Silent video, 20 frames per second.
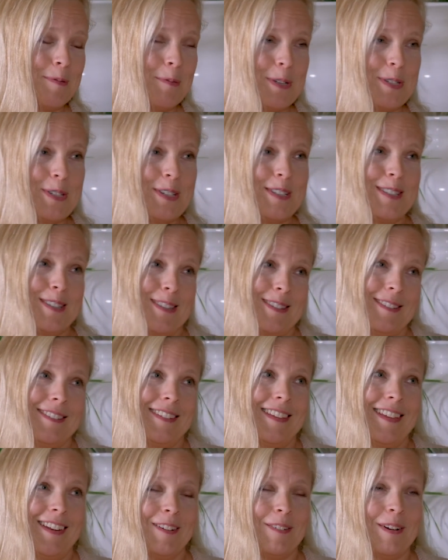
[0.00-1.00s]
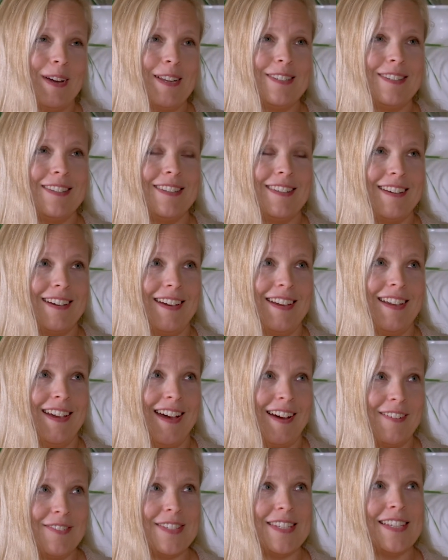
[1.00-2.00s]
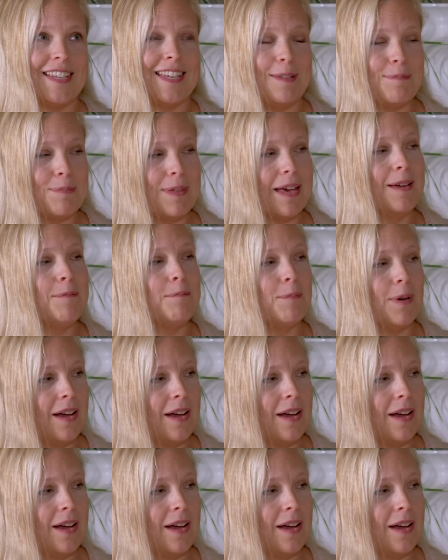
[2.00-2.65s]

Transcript: which is, I have to keep that in